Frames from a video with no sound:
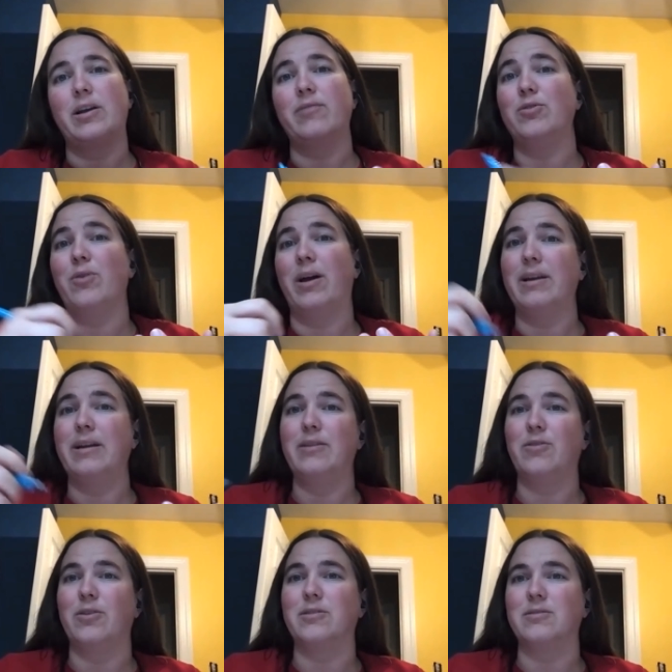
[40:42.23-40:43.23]
Have you had any
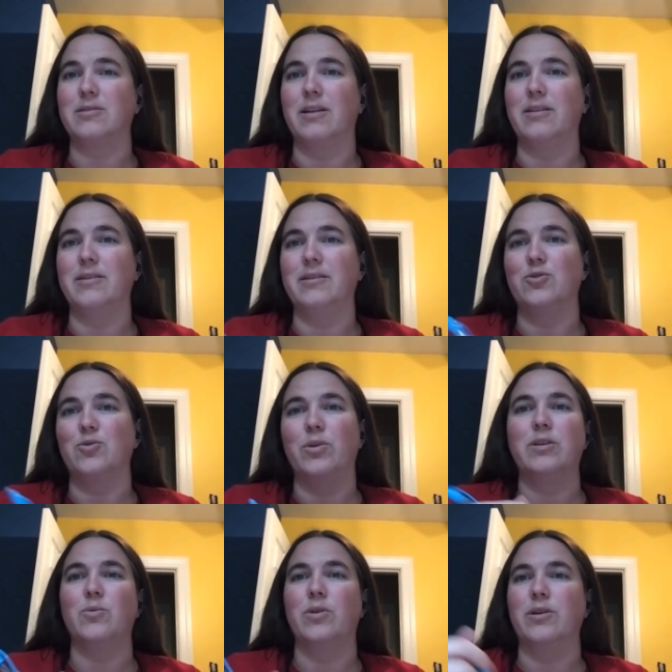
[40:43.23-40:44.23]
thoughts of selling in
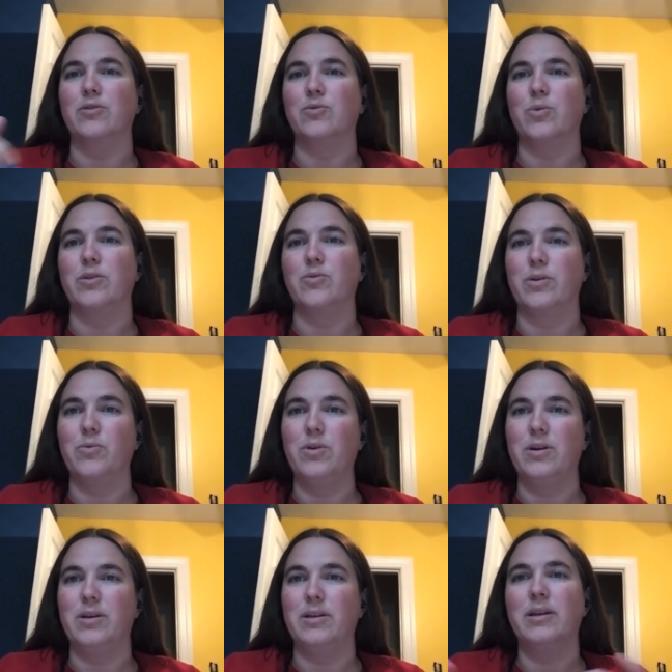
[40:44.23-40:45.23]
2020 or
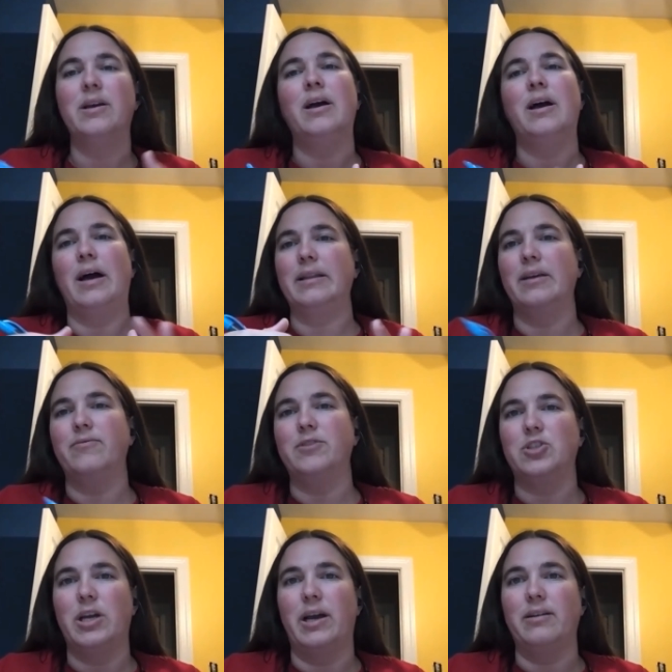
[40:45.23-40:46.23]
2021? I'd love to
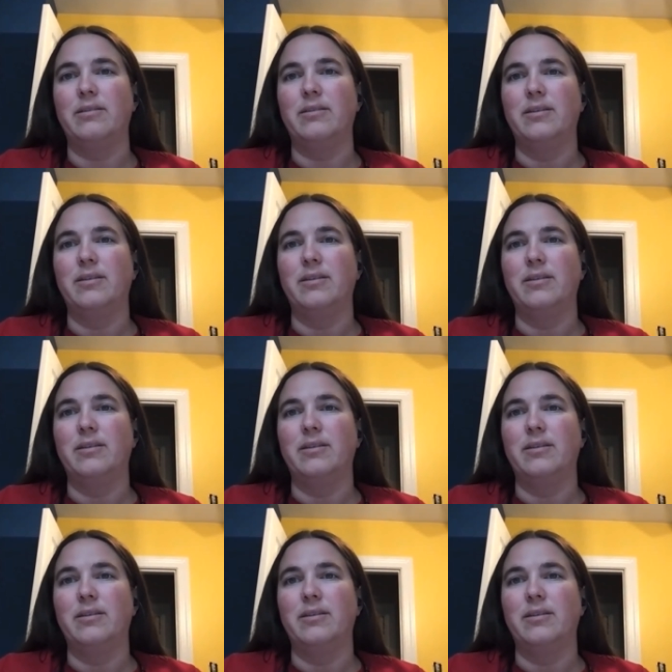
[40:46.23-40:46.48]
chat.